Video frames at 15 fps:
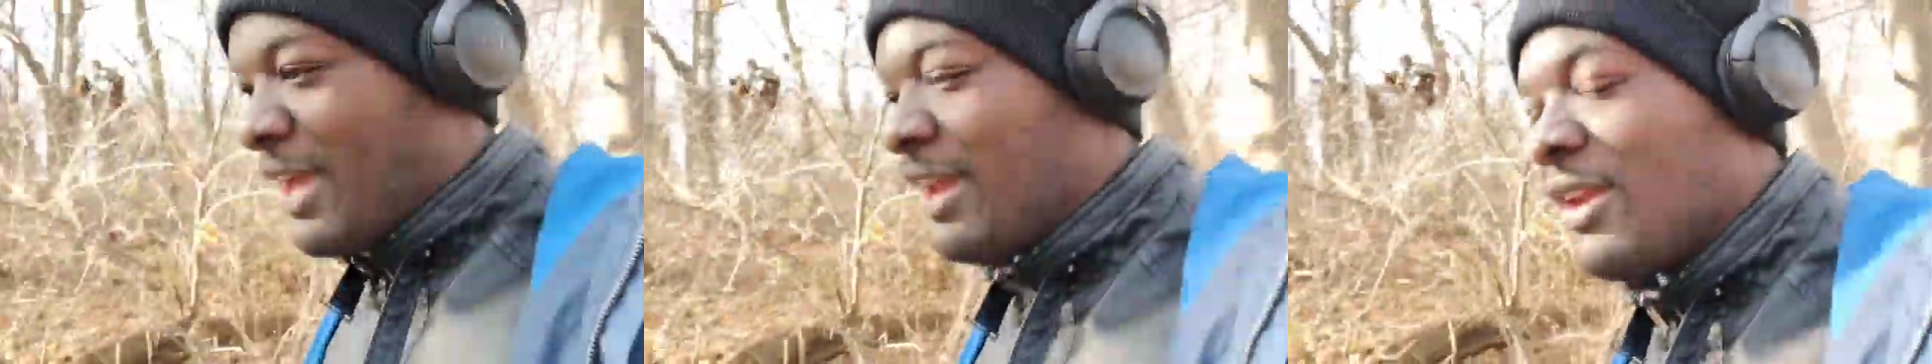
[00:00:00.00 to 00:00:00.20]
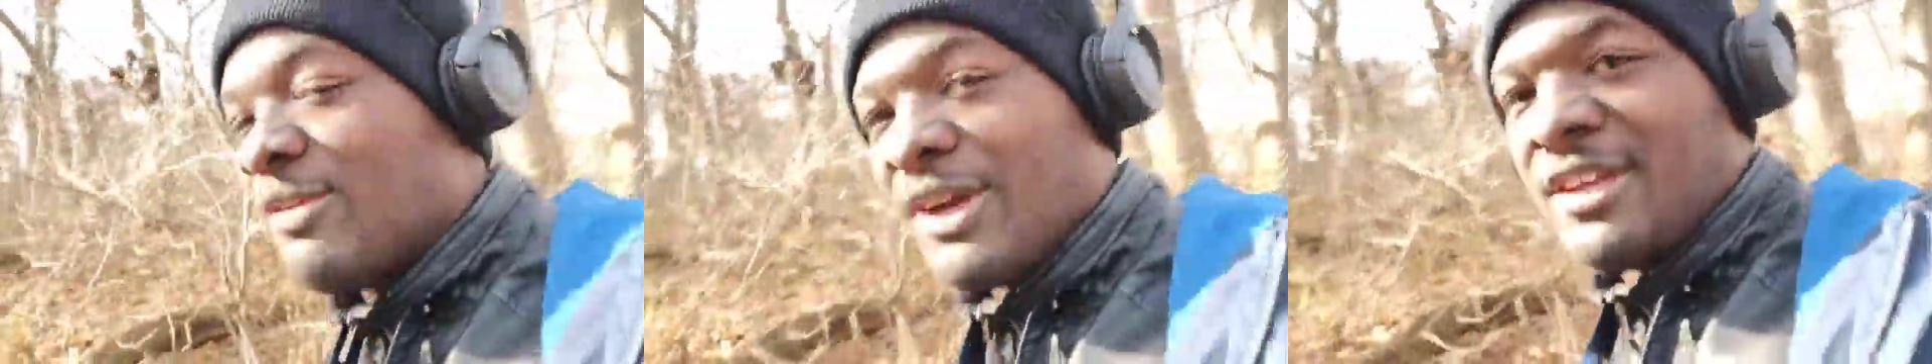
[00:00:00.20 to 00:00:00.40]

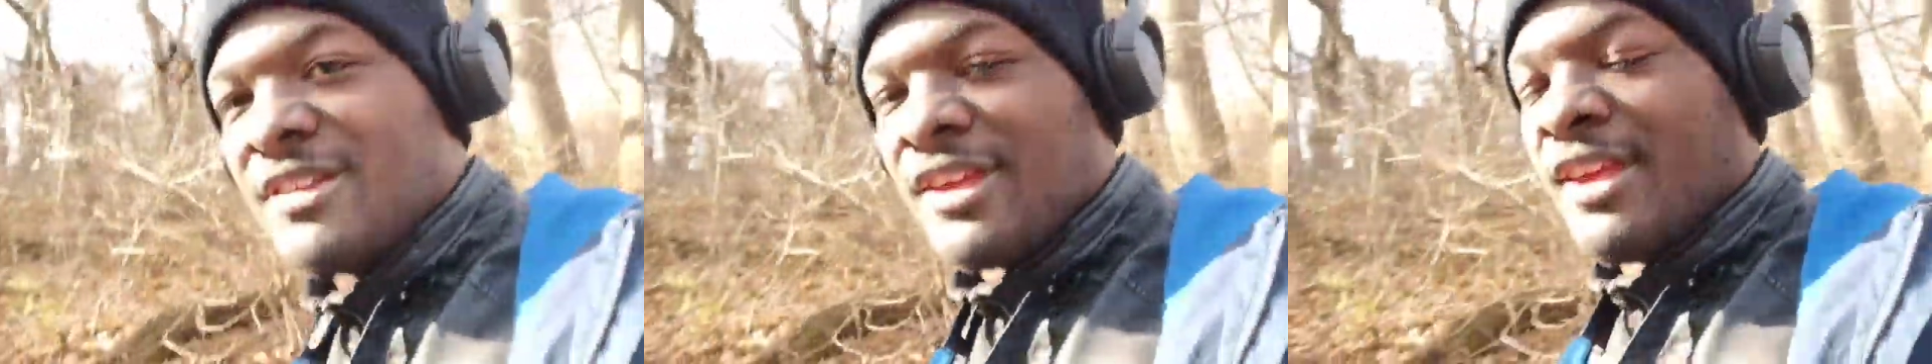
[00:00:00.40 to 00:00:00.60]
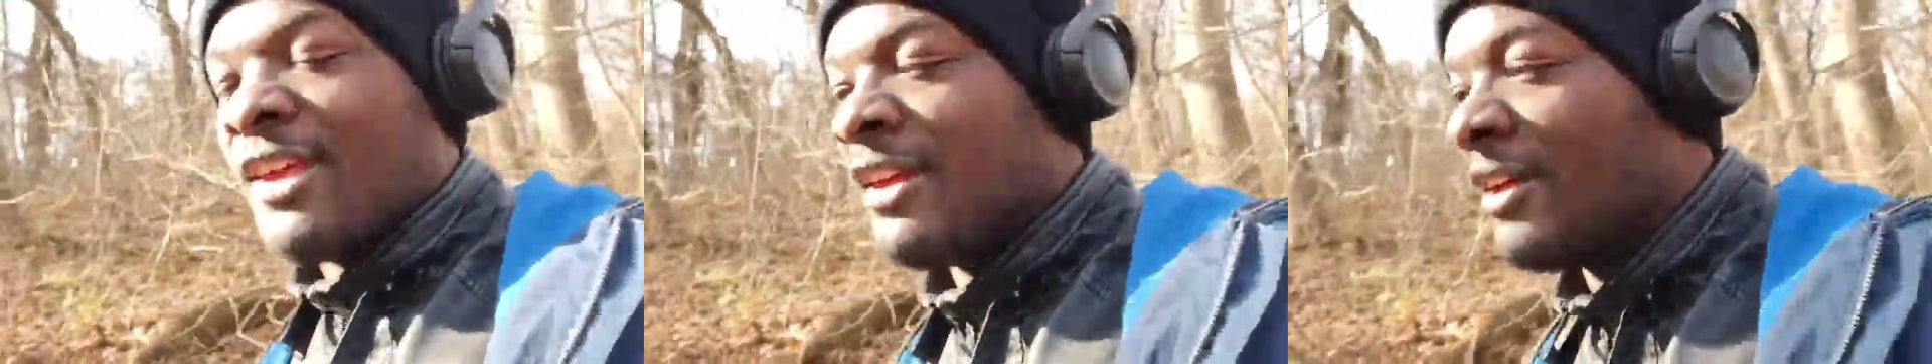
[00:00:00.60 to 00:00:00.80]

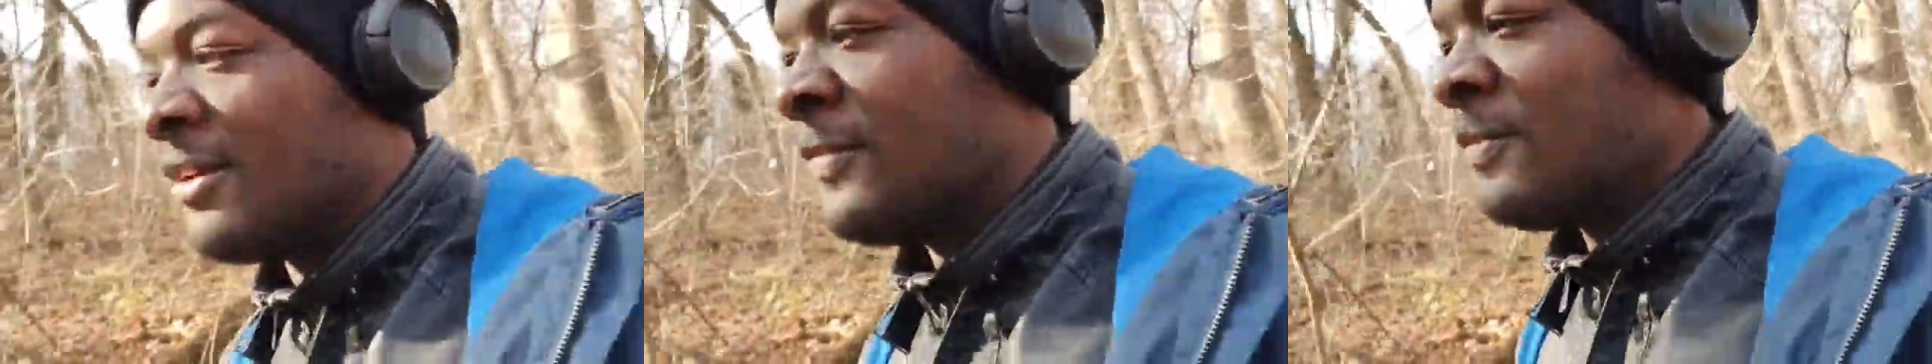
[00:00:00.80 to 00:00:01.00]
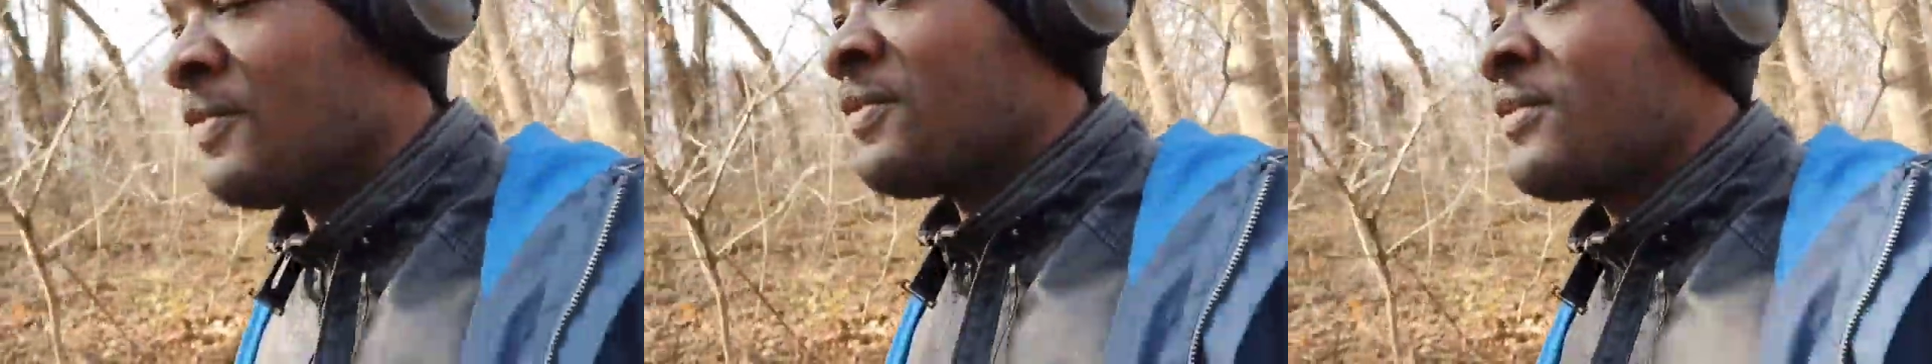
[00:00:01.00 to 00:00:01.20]
Anyways,
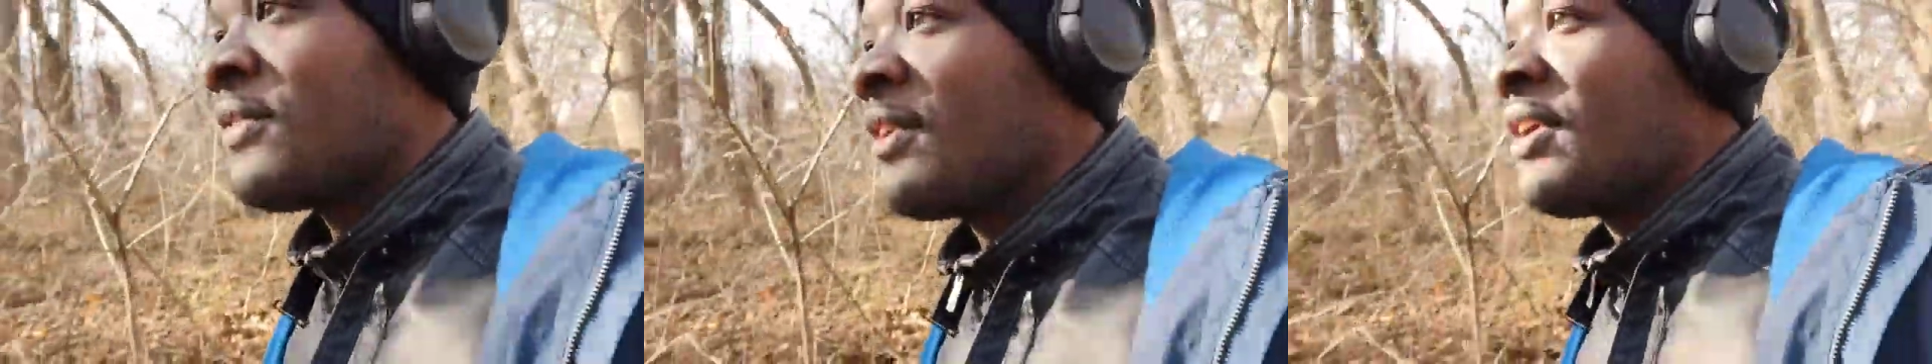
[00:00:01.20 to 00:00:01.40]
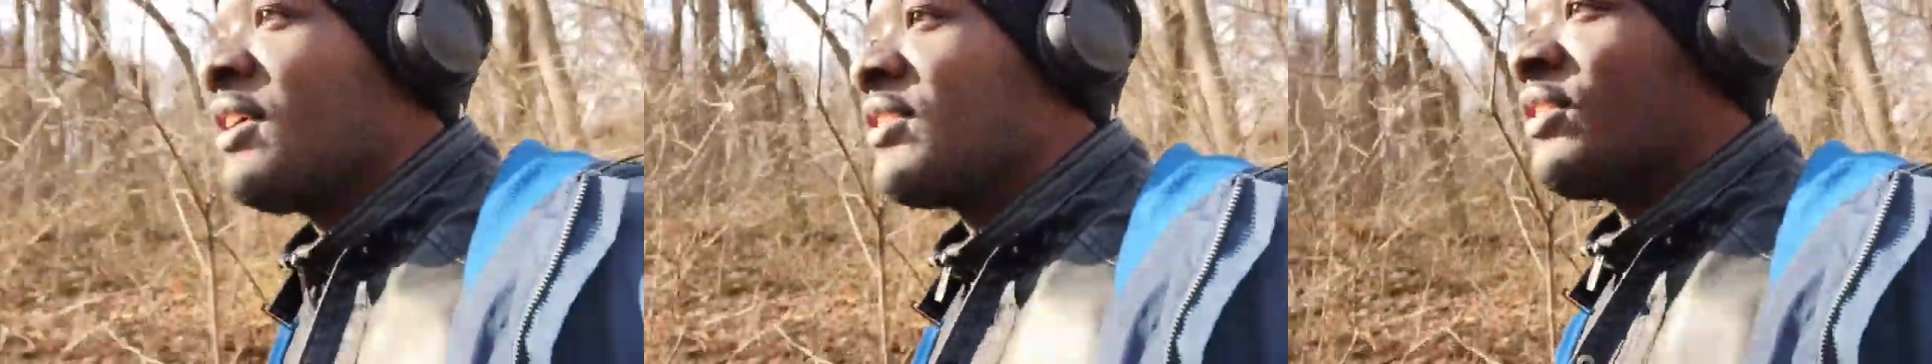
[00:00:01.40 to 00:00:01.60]

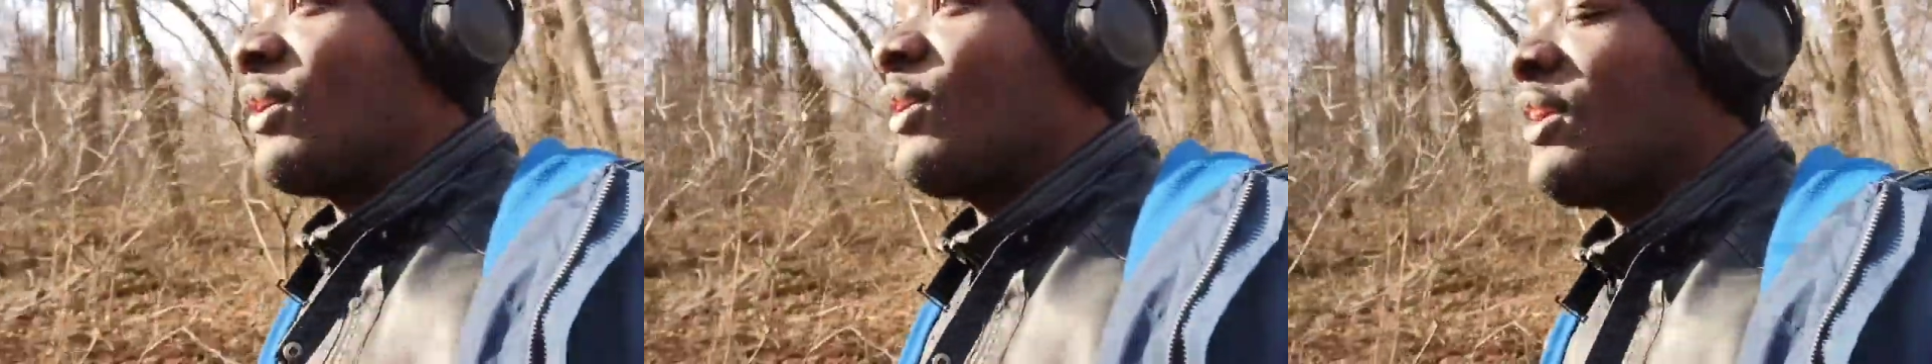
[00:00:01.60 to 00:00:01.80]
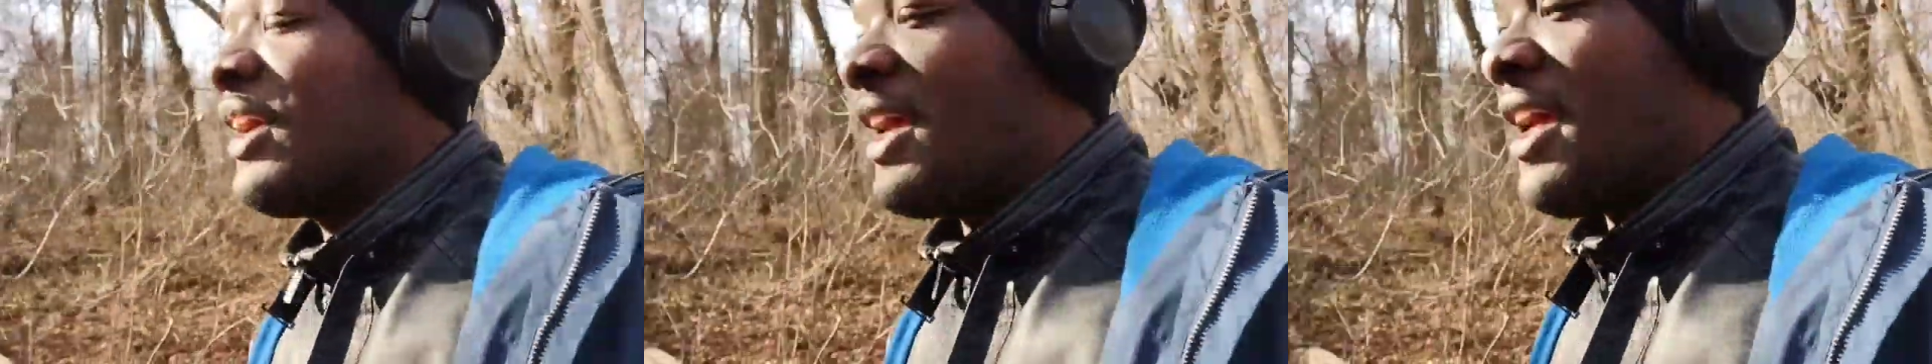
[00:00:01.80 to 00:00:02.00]

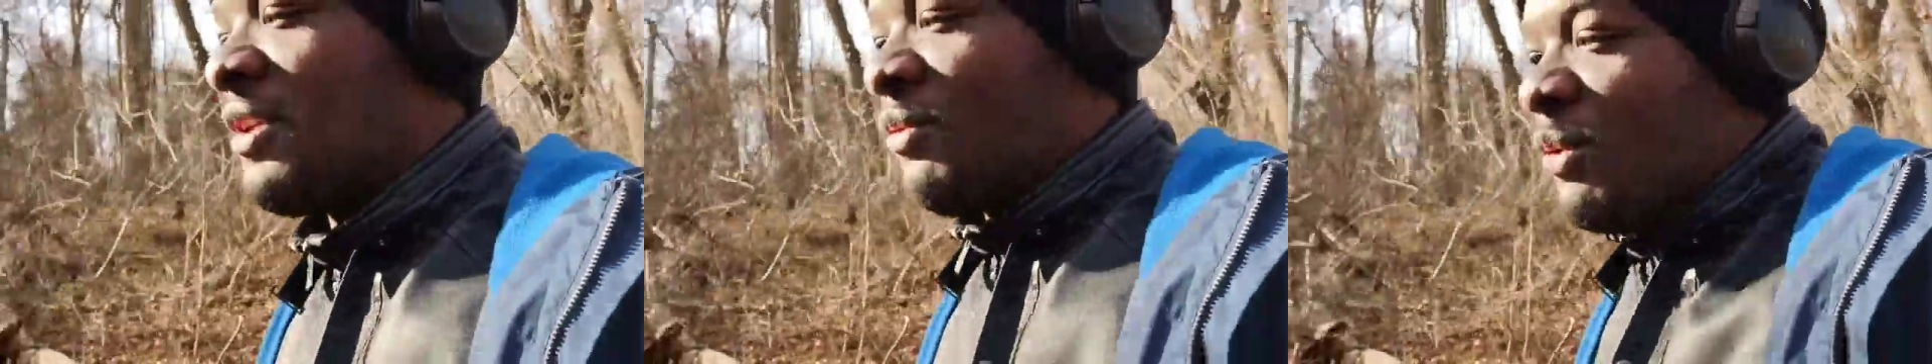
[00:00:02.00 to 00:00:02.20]
so it had